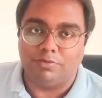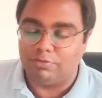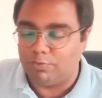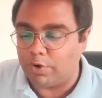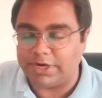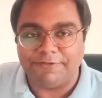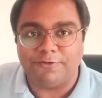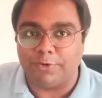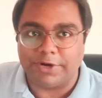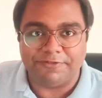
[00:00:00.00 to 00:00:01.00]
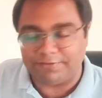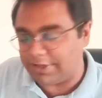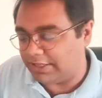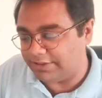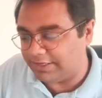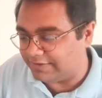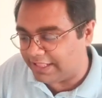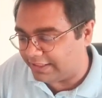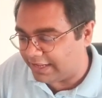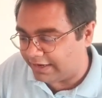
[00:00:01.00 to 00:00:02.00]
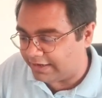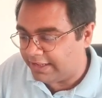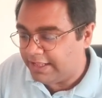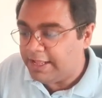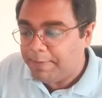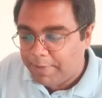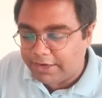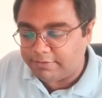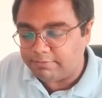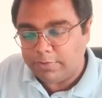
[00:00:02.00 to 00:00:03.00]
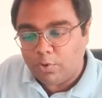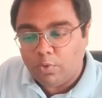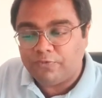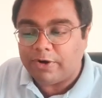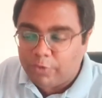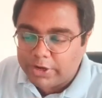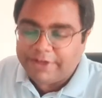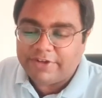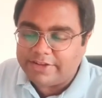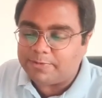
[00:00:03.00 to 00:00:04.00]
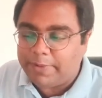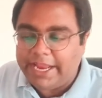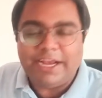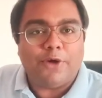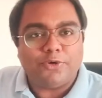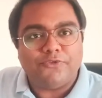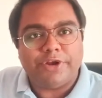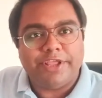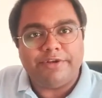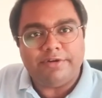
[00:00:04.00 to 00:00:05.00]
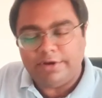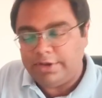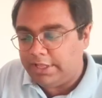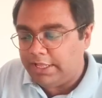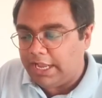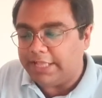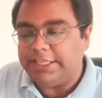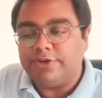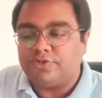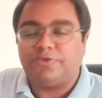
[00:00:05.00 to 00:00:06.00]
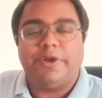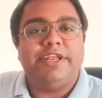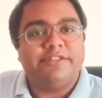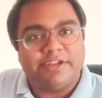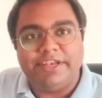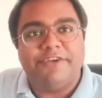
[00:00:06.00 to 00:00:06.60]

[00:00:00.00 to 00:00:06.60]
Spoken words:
what if, could if, and things like that. But from whatever has played out over here, I think Australia, the clear